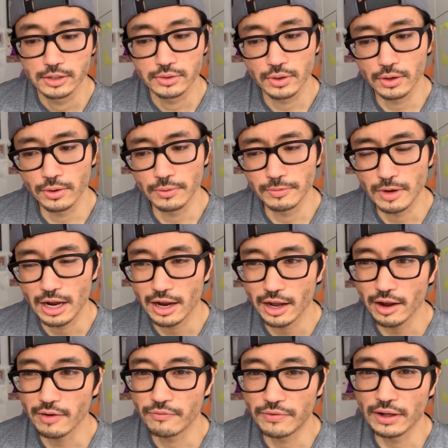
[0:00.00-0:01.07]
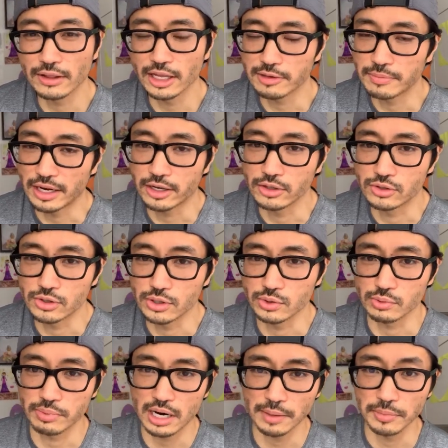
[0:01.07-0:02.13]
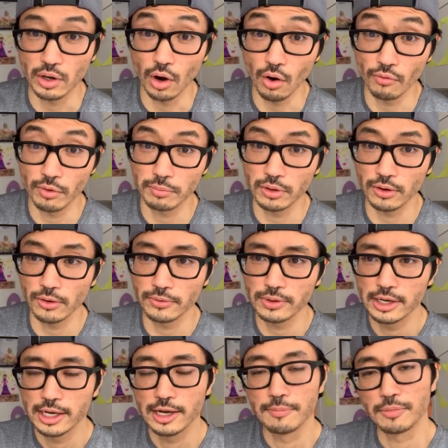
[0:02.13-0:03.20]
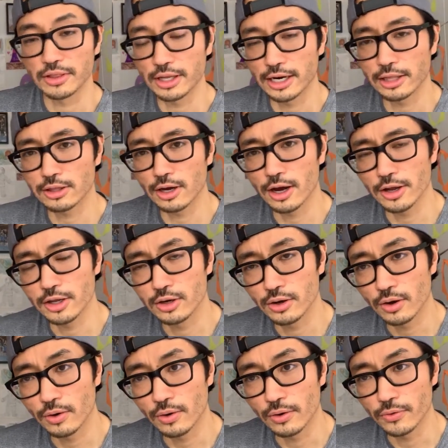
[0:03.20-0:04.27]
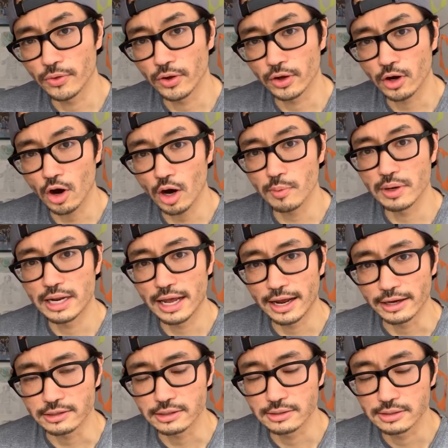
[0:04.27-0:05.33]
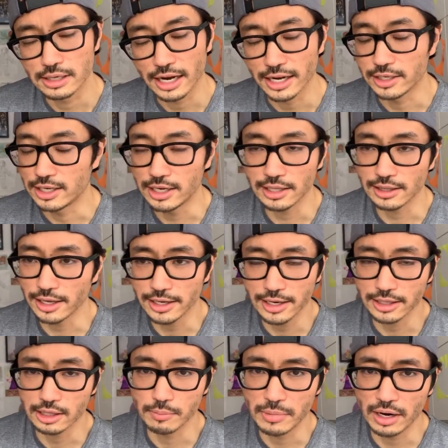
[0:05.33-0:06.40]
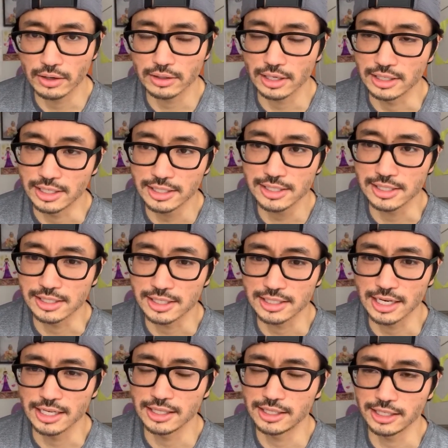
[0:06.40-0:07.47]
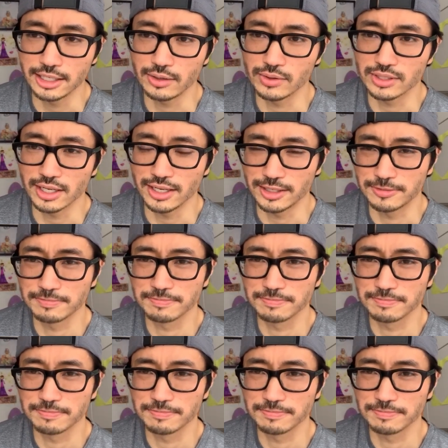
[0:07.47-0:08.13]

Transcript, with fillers: So I felt like my concerns were probably overblown, but then I thought, you know, the Carbonex, I didn't like it at the marathon distance because I didn't think it was like,